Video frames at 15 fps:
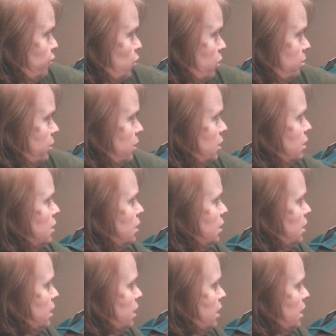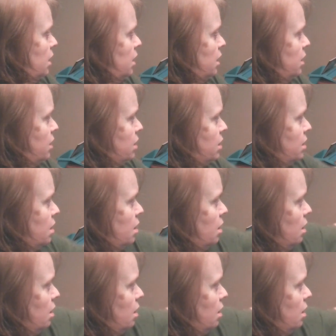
form, is